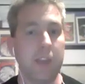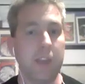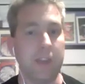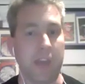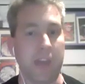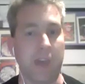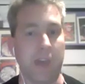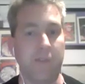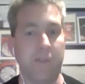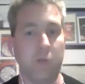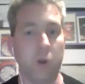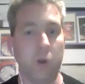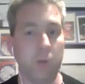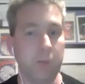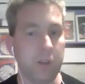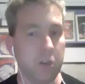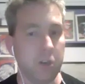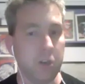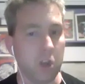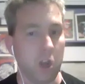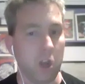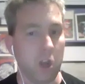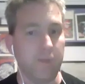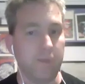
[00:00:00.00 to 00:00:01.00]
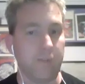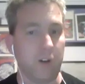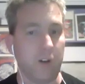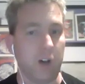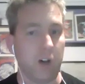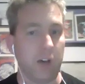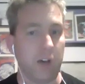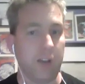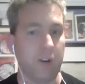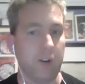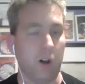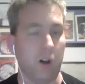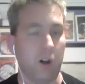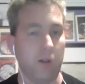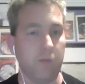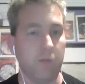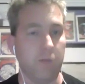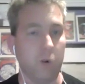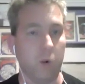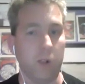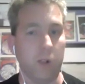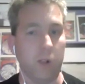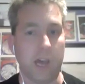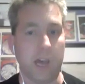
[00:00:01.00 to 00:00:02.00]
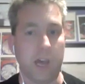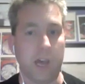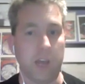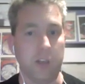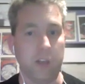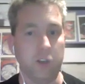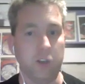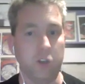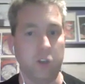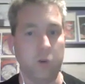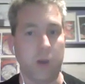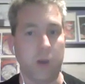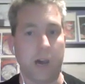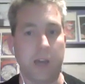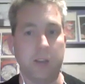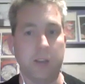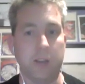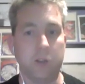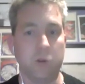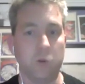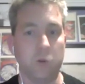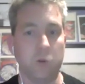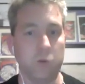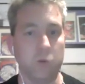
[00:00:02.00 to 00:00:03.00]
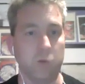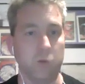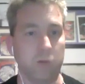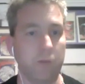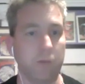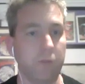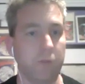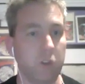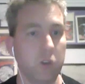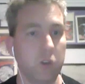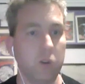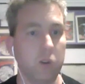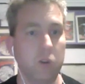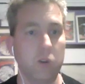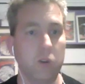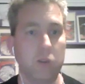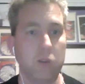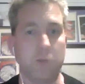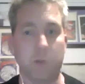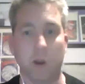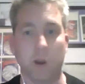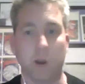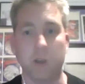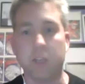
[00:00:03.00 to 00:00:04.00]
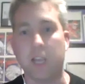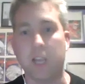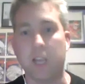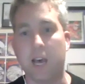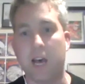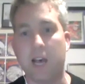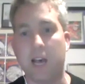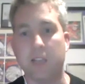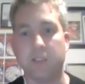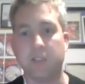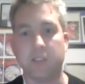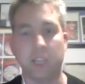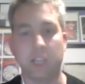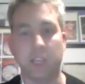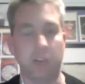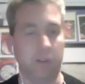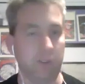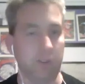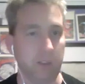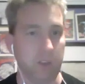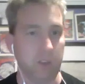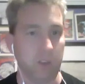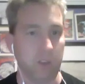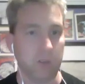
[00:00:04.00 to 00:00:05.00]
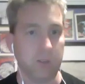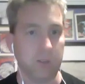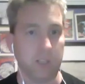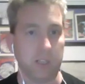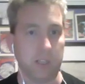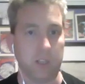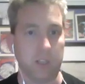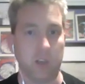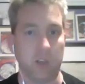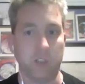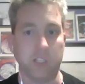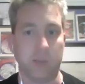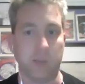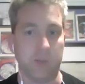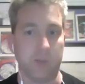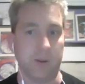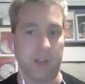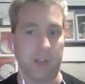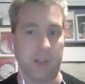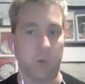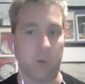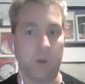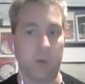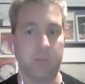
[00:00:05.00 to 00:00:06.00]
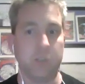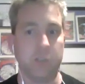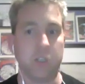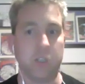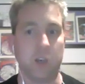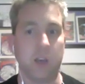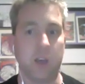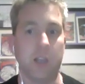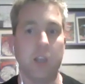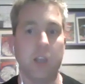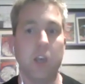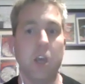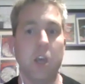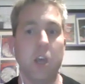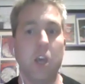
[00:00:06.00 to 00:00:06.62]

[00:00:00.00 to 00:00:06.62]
Now, if you want to be notified of all our new articles, reviews, podcasts, anything else that goes up on our website,